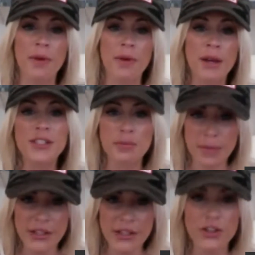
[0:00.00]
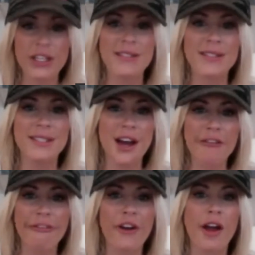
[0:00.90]
some meet and greet
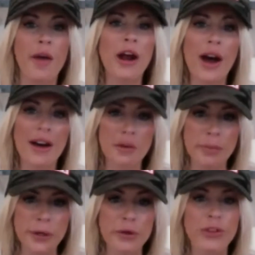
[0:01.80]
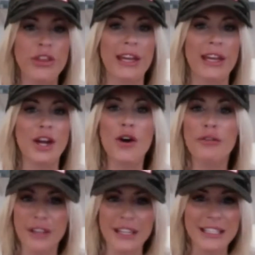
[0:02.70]
stuff, and I'll have a booth and
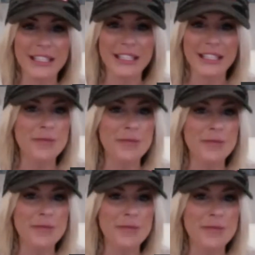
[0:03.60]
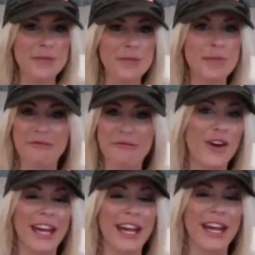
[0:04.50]
hopefully get to meet some fans that are out
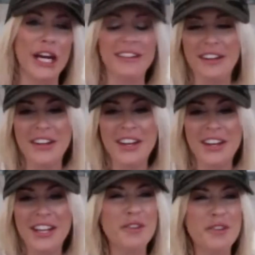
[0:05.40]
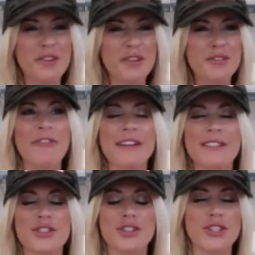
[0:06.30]
there. And, CMA Fest
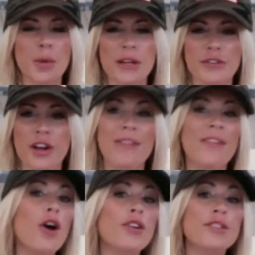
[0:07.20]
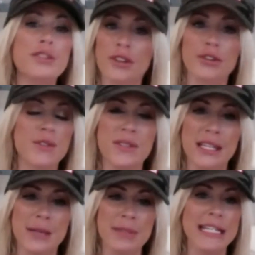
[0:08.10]
is just so much fun. And then also there's the
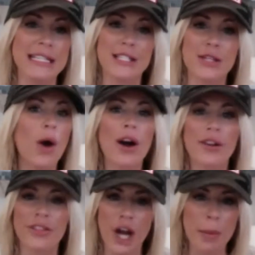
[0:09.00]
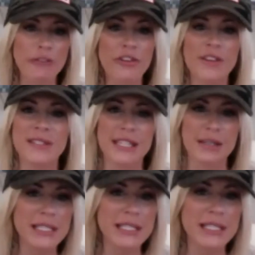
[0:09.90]
CMTs, so I'll walk the carpet for the
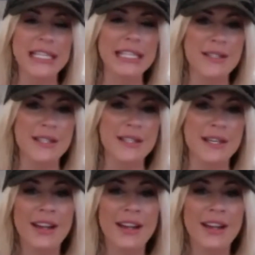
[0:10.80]
CMTs and,